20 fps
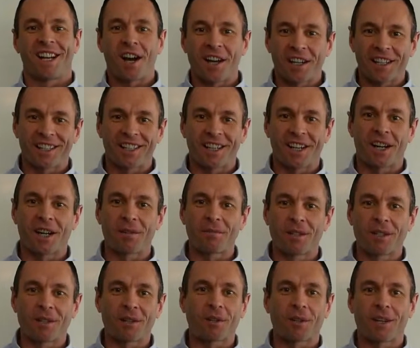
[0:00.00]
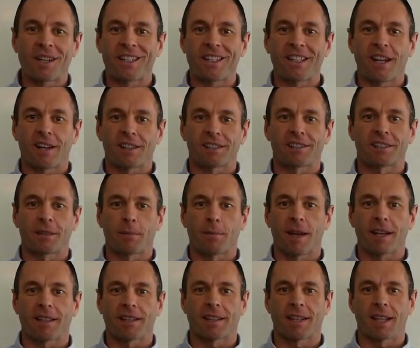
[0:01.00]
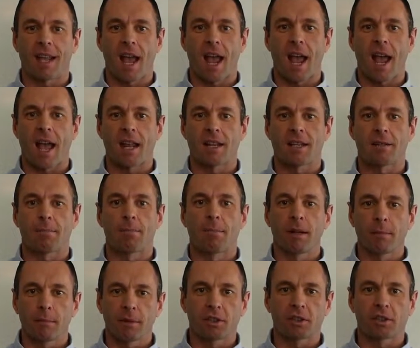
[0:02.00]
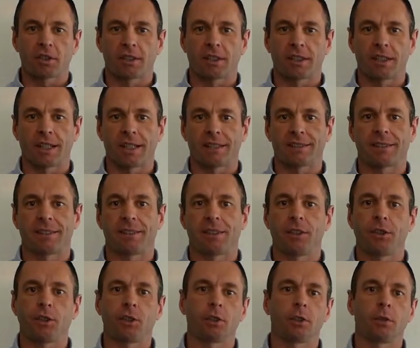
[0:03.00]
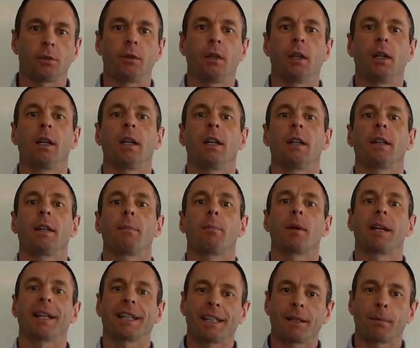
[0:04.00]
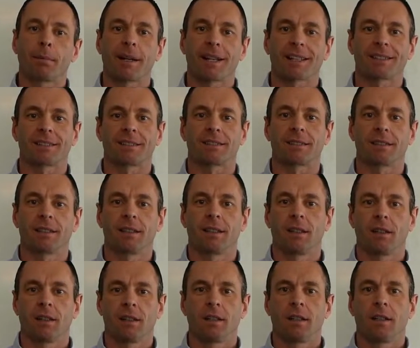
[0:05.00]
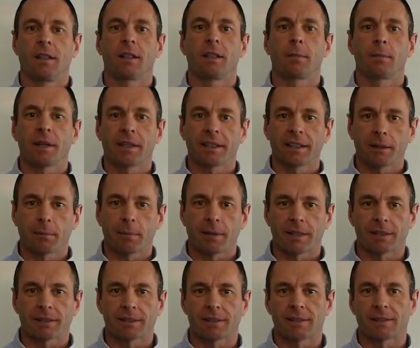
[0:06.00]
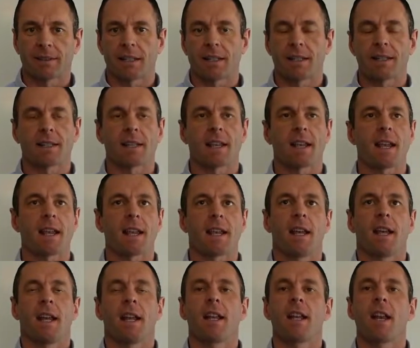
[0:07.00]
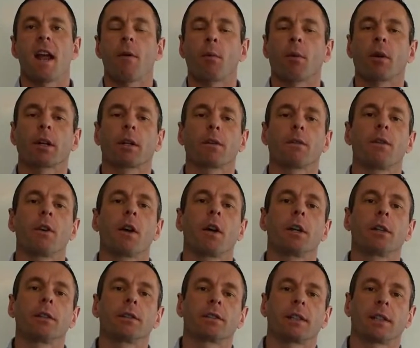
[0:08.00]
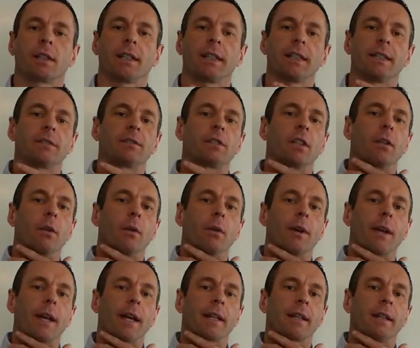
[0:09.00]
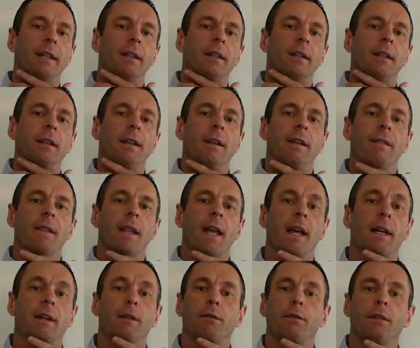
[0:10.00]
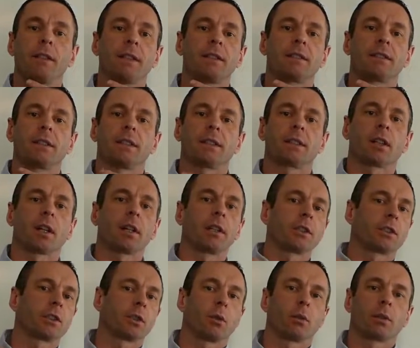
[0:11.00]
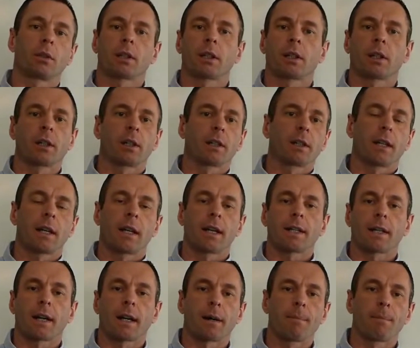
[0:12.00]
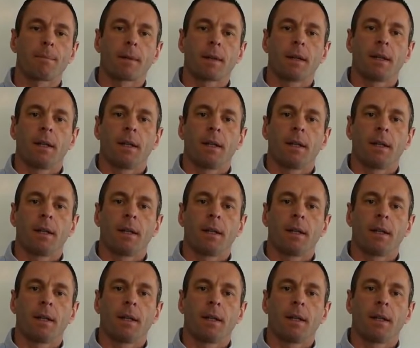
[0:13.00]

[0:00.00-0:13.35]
Hi, I'm Neil O'Grady, osteopath, and my mission today is to teach you the brachial plexus. The brachial plexus is a network of nerves that leaves the lower neck and it feeds the entire shoulder girdle and arm.